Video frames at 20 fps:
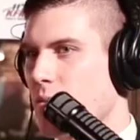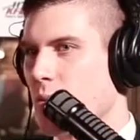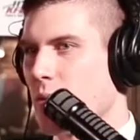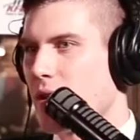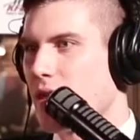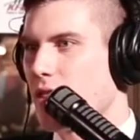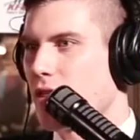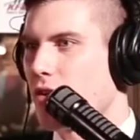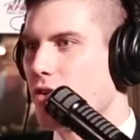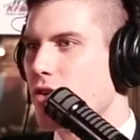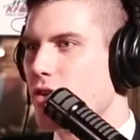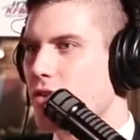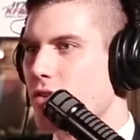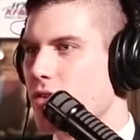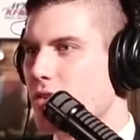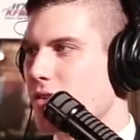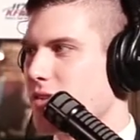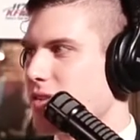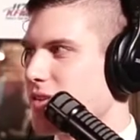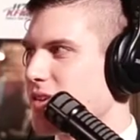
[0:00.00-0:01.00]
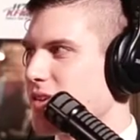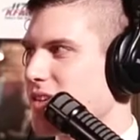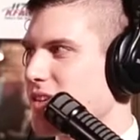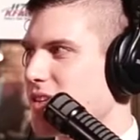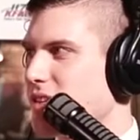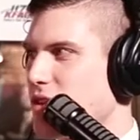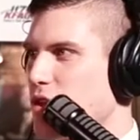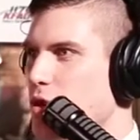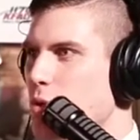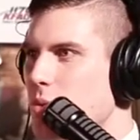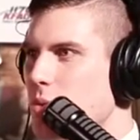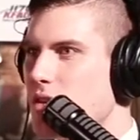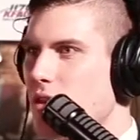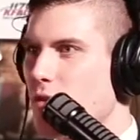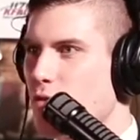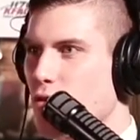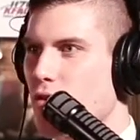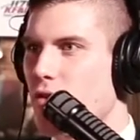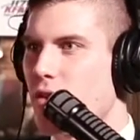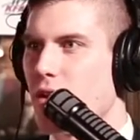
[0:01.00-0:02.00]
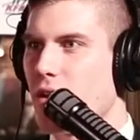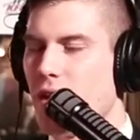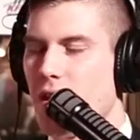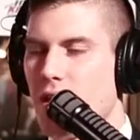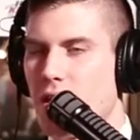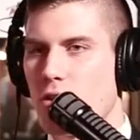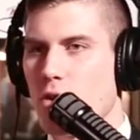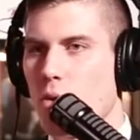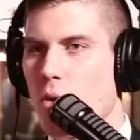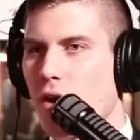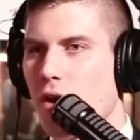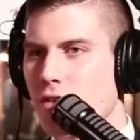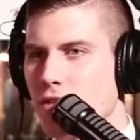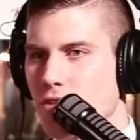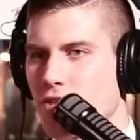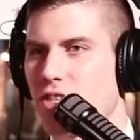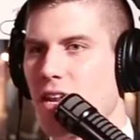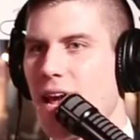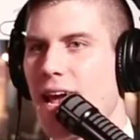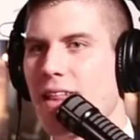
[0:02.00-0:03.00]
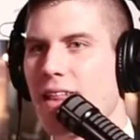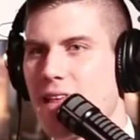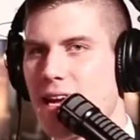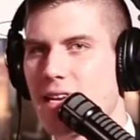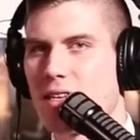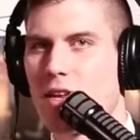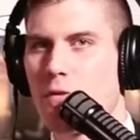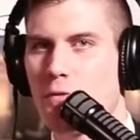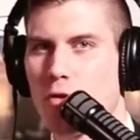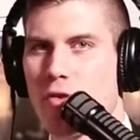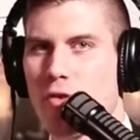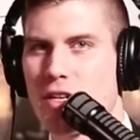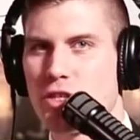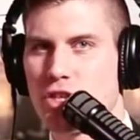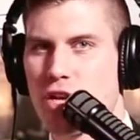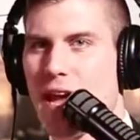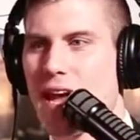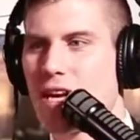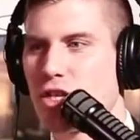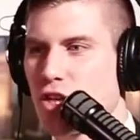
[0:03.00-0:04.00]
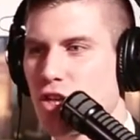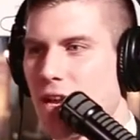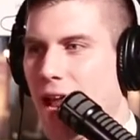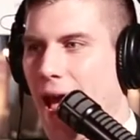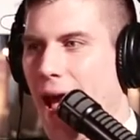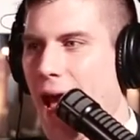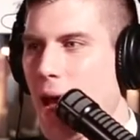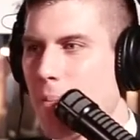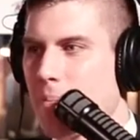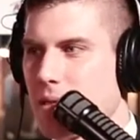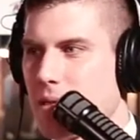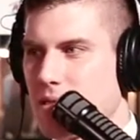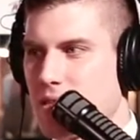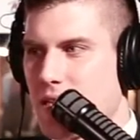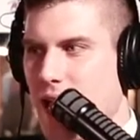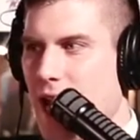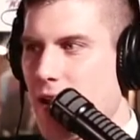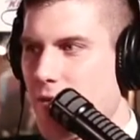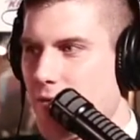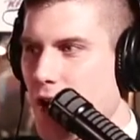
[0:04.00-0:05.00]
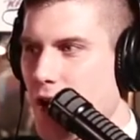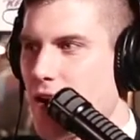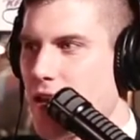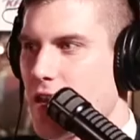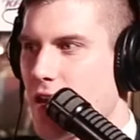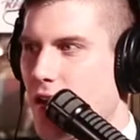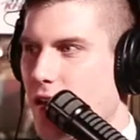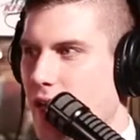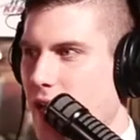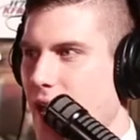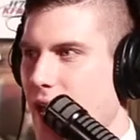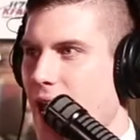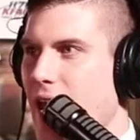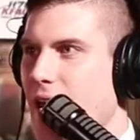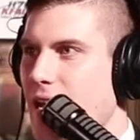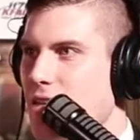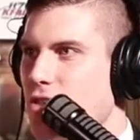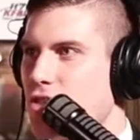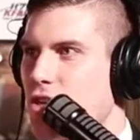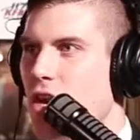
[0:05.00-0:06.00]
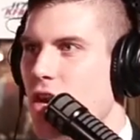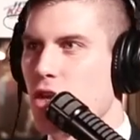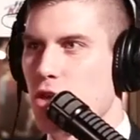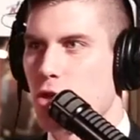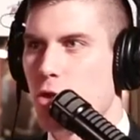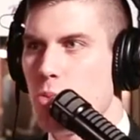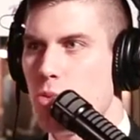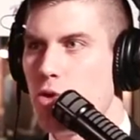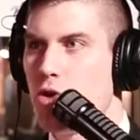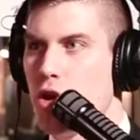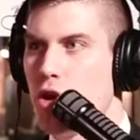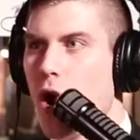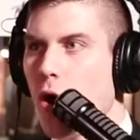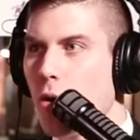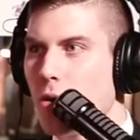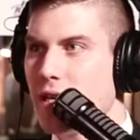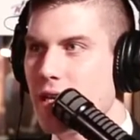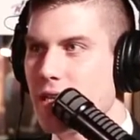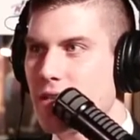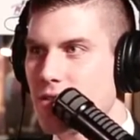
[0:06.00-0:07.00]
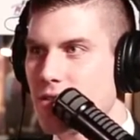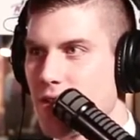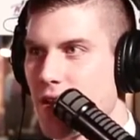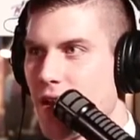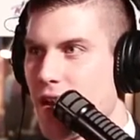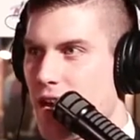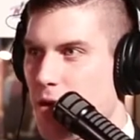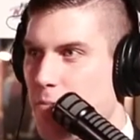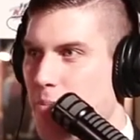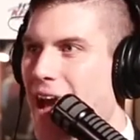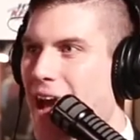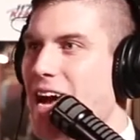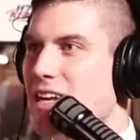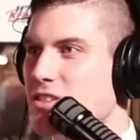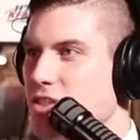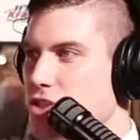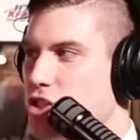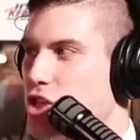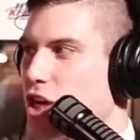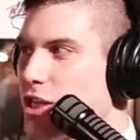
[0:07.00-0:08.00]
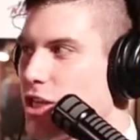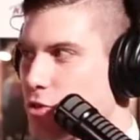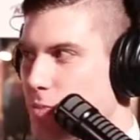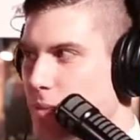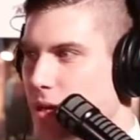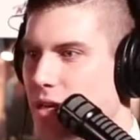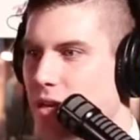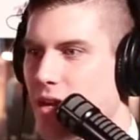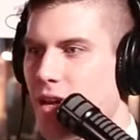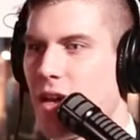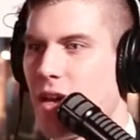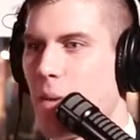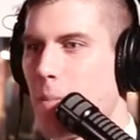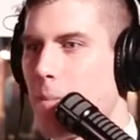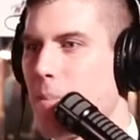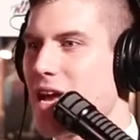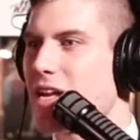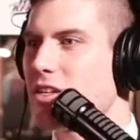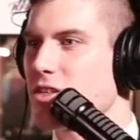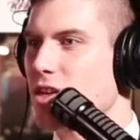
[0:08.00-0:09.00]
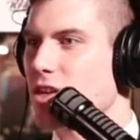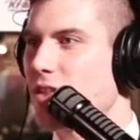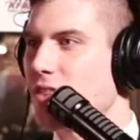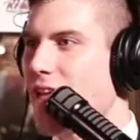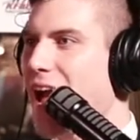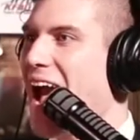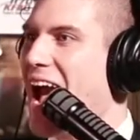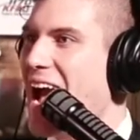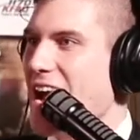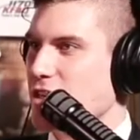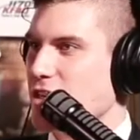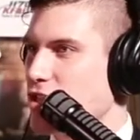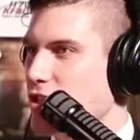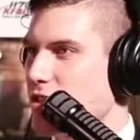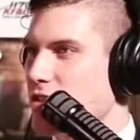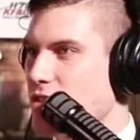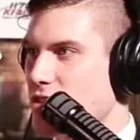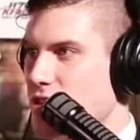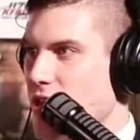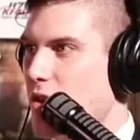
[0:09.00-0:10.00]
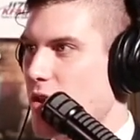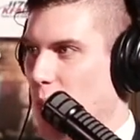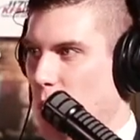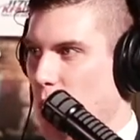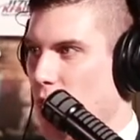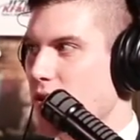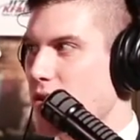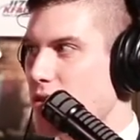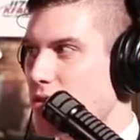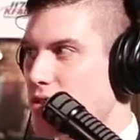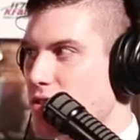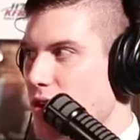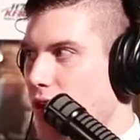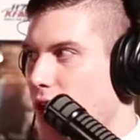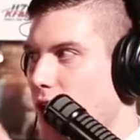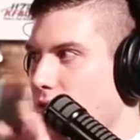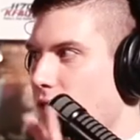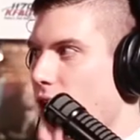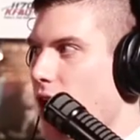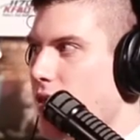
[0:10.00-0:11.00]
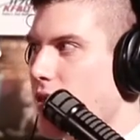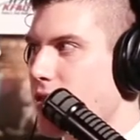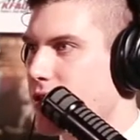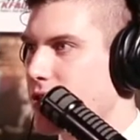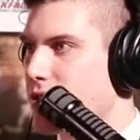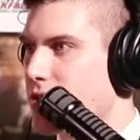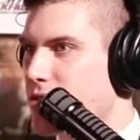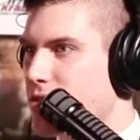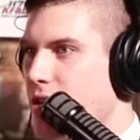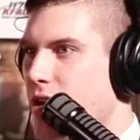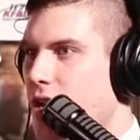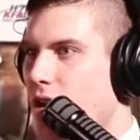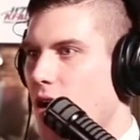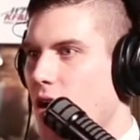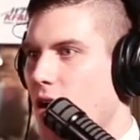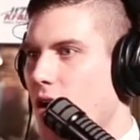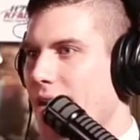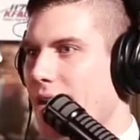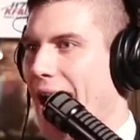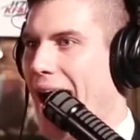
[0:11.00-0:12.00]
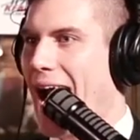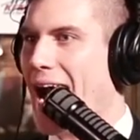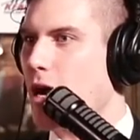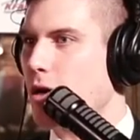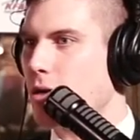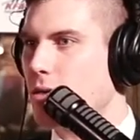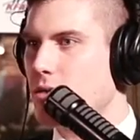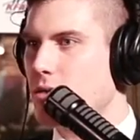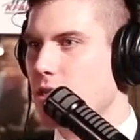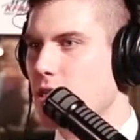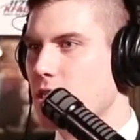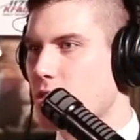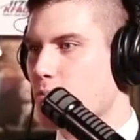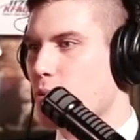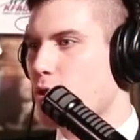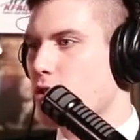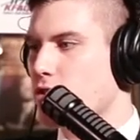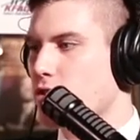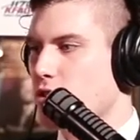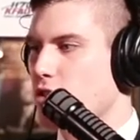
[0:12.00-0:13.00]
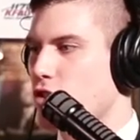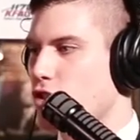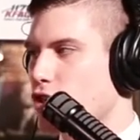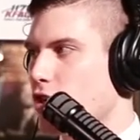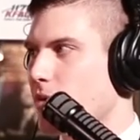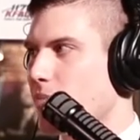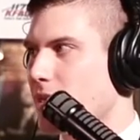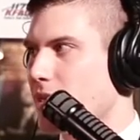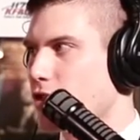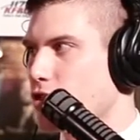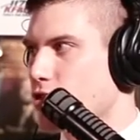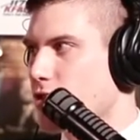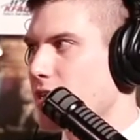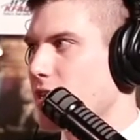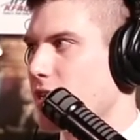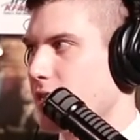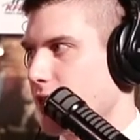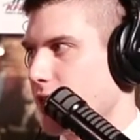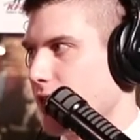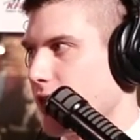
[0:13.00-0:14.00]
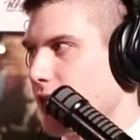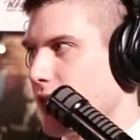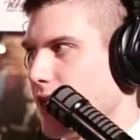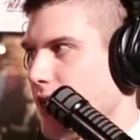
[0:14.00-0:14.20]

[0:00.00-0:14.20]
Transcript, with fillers: we you learn, just notice you differ you understand that differentiation happens at a very young age you notice and pass judgment based on the actions and words of others on how this person should be treated.